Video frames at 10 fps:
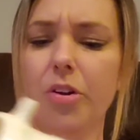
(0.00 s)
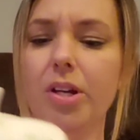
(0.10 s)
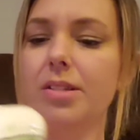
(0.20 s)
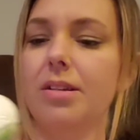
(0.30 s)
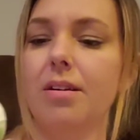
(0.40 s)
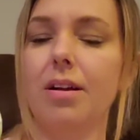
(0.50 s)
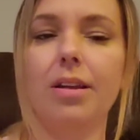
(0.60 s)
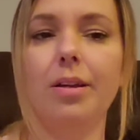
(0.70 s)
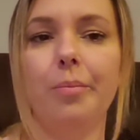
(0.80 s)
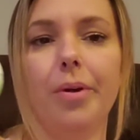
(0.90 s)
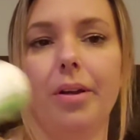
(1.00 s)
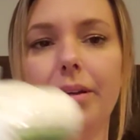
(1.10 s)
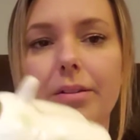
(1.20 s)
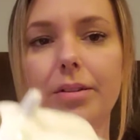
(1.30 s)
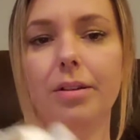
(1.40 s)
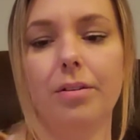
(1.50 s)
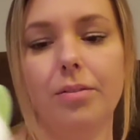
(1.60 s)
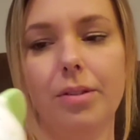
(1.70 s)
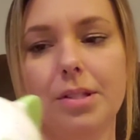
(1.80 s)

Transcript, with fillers: crazing on it, but you know,